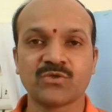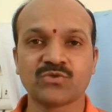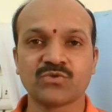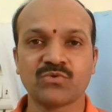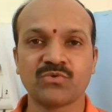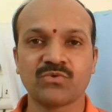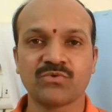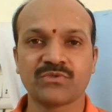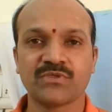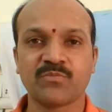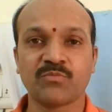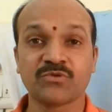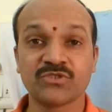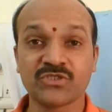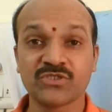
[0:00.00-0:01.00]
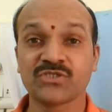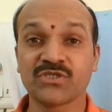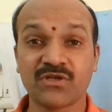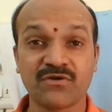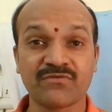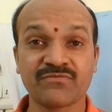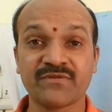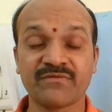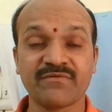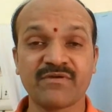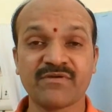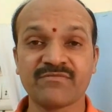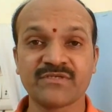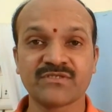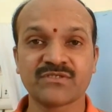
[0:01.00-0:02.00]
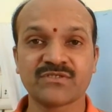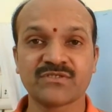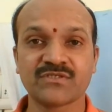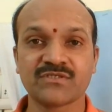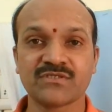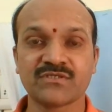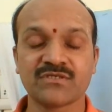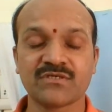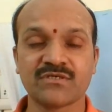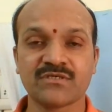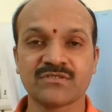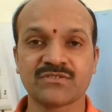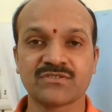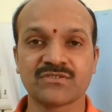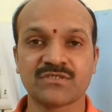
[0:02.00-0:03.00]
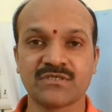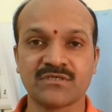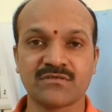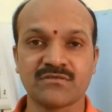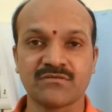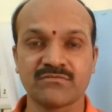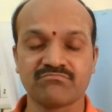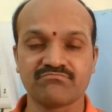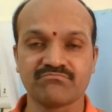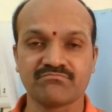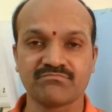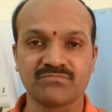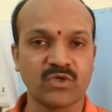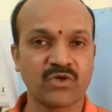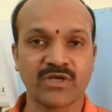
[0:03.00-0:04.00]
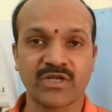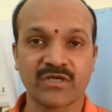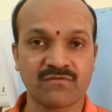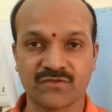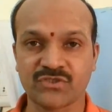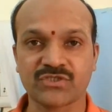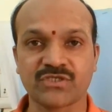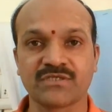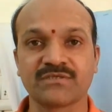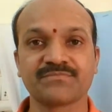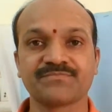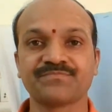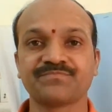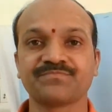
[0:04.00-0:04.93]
So the position of the wave is not a question.